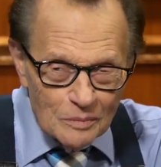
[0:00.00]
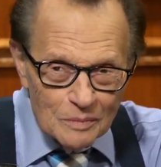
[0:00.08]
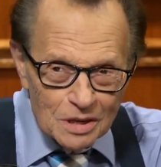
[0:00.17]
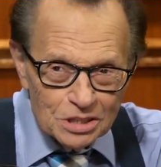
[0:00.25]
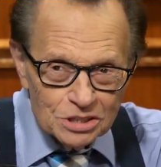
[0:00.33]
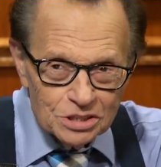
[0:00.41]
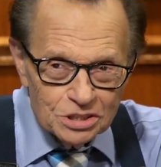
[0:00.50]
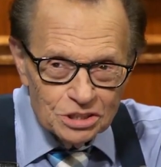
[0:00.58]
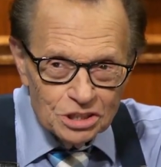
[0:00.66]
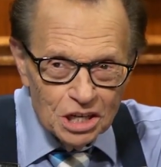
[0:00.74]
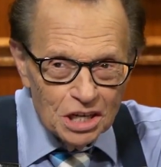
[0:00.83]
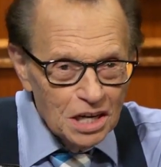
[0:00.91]
miss
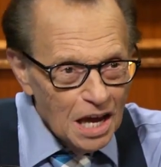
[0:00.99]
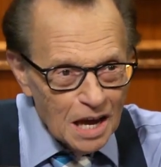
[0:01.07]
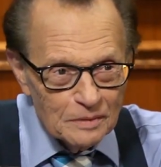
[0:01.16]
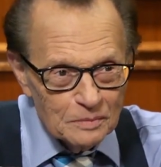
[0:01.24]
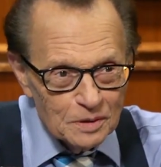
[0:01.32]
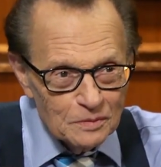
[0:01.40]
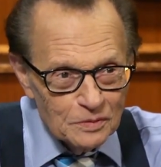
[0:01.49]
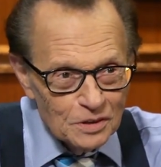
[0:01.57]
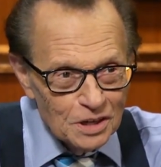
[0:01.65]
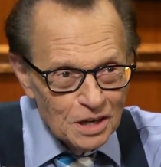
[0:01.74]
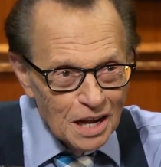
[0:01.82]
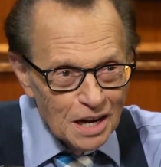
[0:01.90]
Gene Hackman for
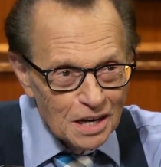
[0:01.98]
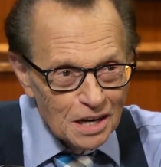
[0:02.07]
United